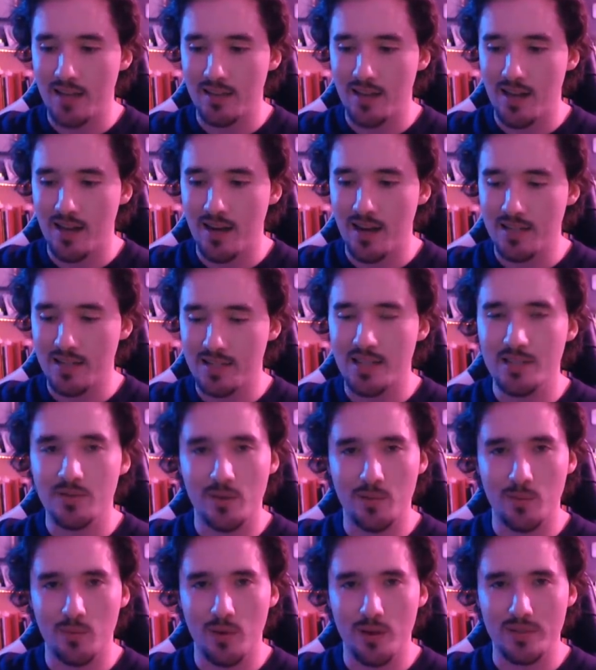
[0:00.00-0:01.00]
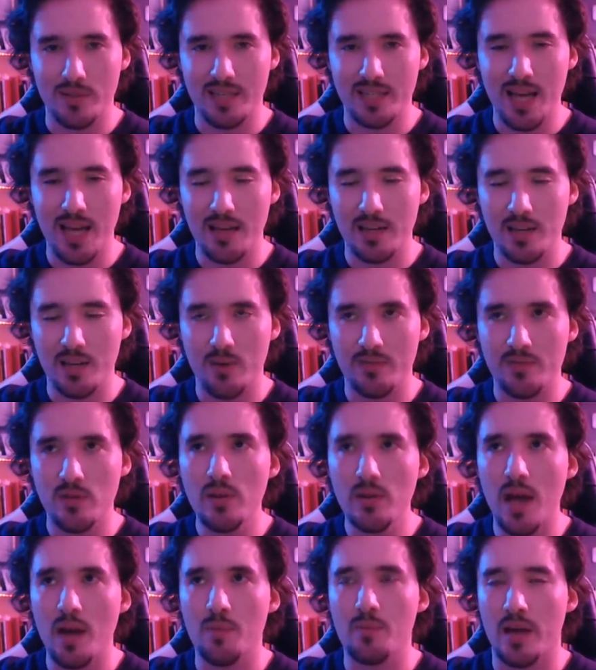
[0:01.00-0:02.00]
I said to him, I was like, Dad, you know, if you
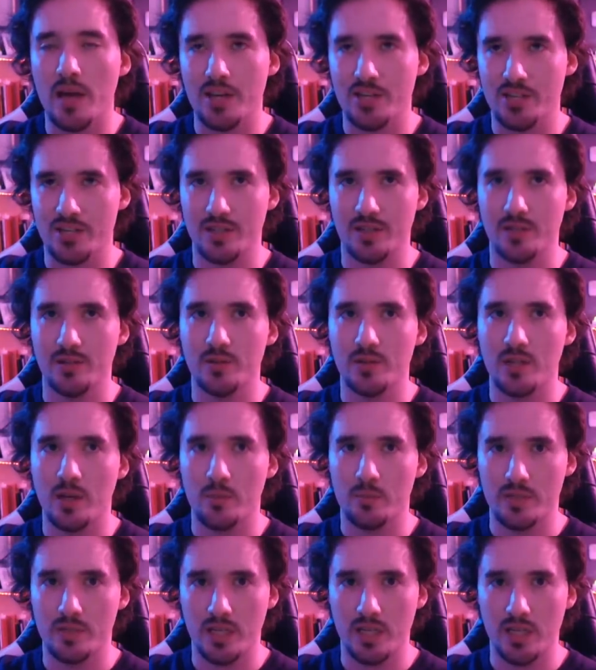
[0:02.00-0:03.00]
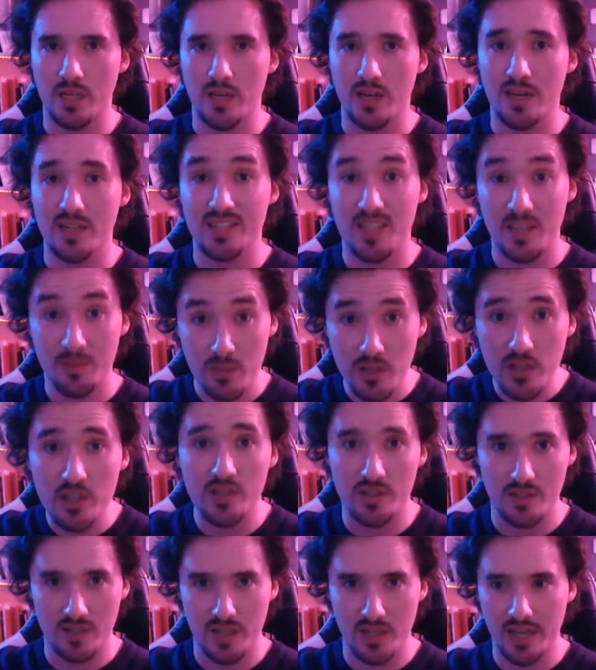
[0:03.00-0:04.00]
get a patient who comes in and it's an
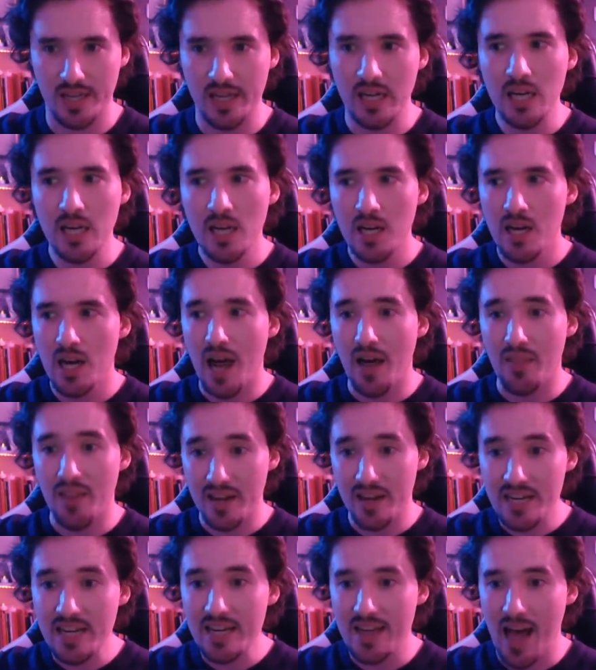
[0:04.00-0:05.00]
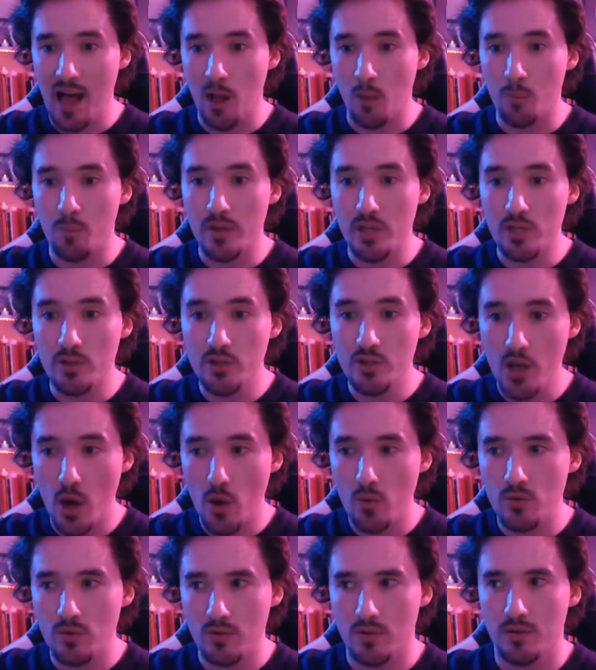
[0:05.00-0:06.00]
emergency, and they need help, but you
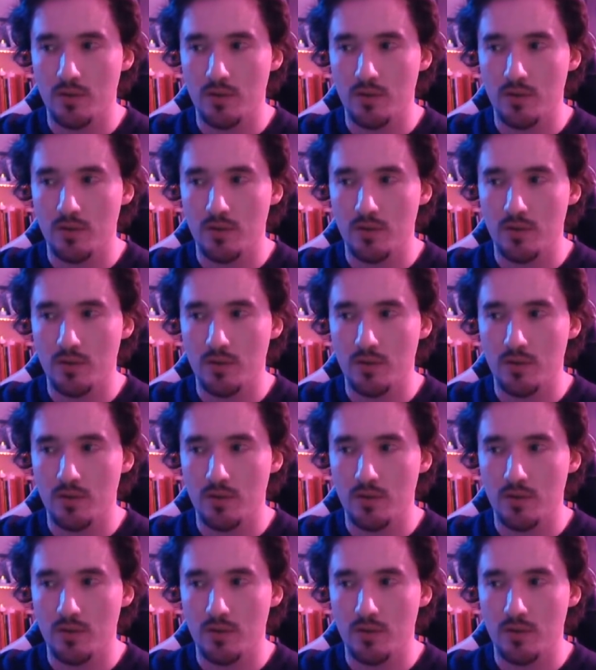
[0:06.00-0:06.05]
don't